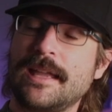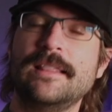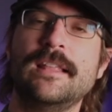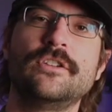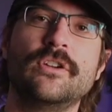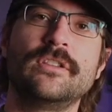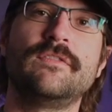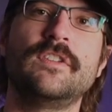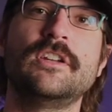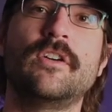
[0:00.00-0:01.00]
and then during the
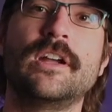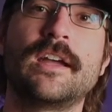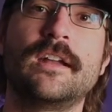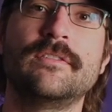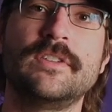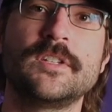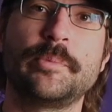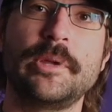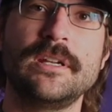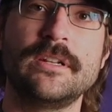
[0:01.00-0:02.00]
video I kind of
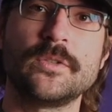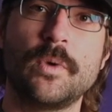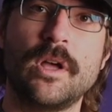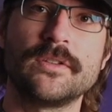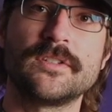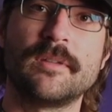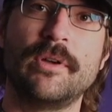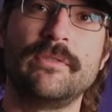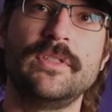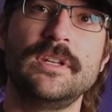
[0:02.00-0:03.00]
explained as well some
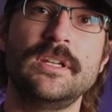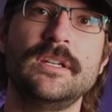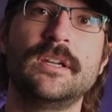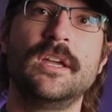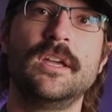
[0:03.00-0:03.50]
of the